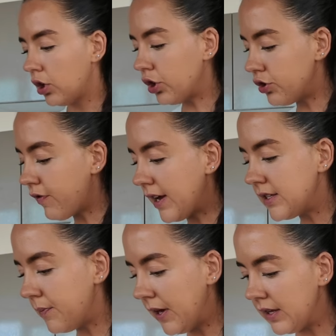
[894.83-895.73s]
good
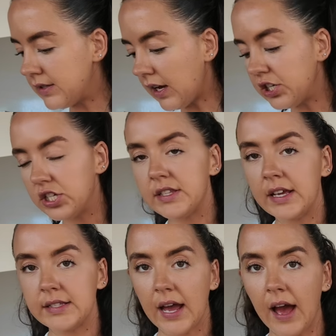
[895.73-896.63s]
recipe I just
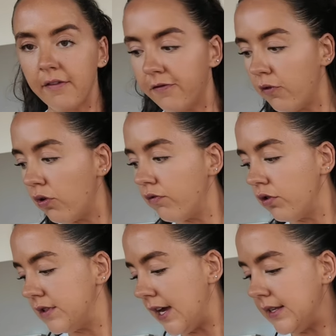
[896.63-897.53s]
think to have for
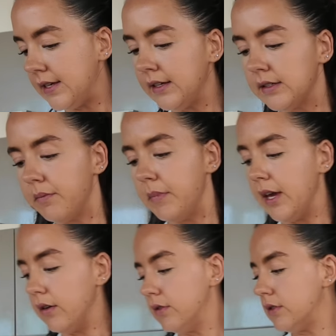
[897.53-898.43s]
rotating some
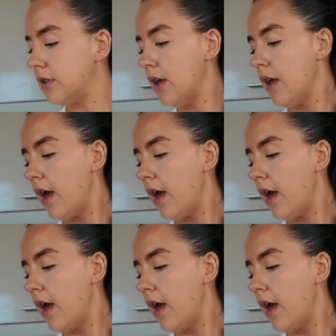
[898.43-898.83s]
meals